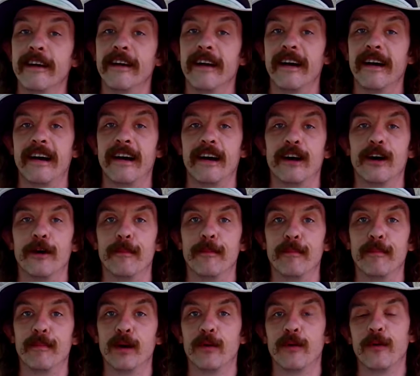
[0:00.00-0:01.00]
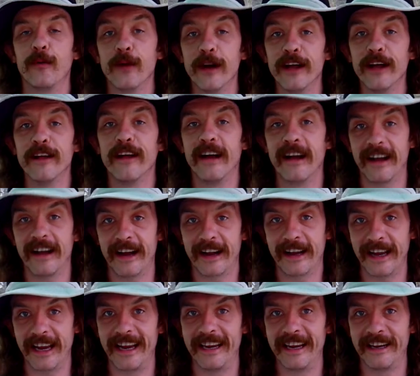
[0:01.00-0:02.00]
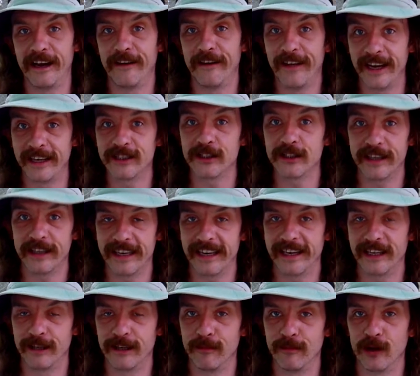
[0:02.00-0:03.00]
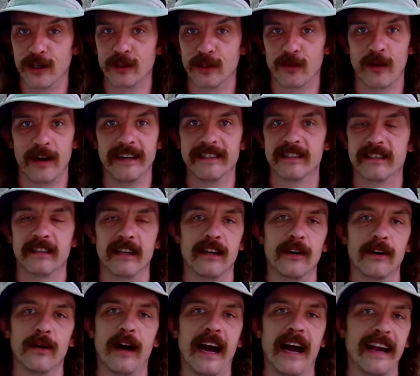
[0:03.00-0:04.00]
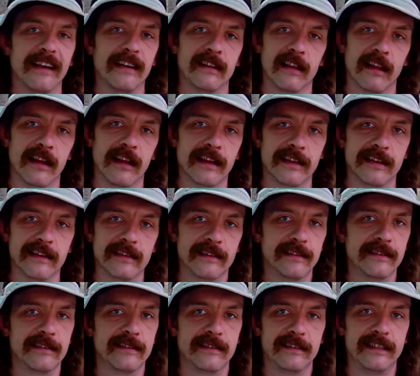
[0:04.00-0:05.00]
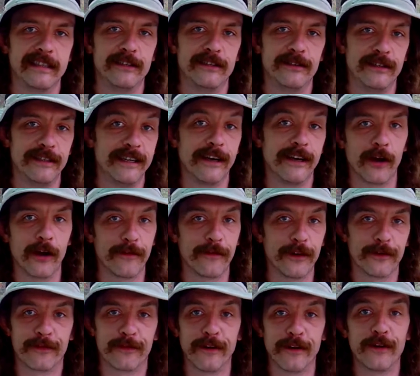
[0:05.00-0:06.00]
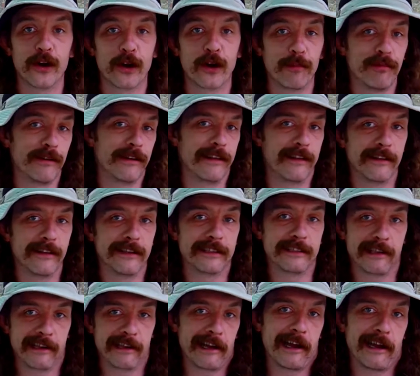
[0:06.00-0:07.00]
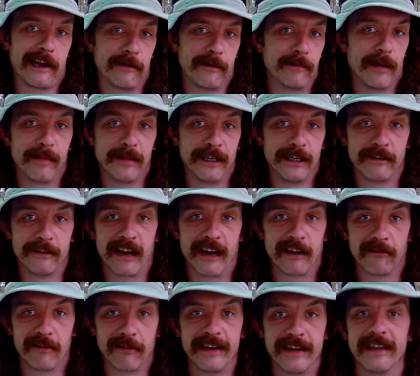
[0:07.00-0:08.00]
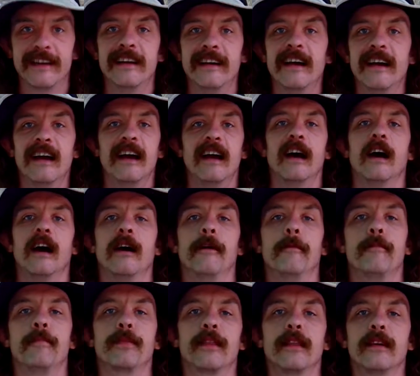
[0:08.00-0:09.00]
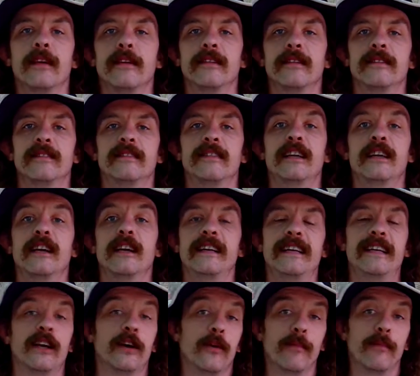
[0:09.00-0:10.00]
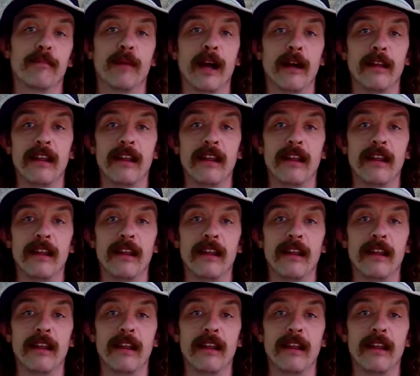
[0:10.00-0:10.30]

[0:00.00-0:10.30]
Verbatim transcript: um, but we will uh, again eventually get into books where I just go, I didn't like it. You, you know, if you're if you're a list like I am, maybe you got to read it. The, you know, but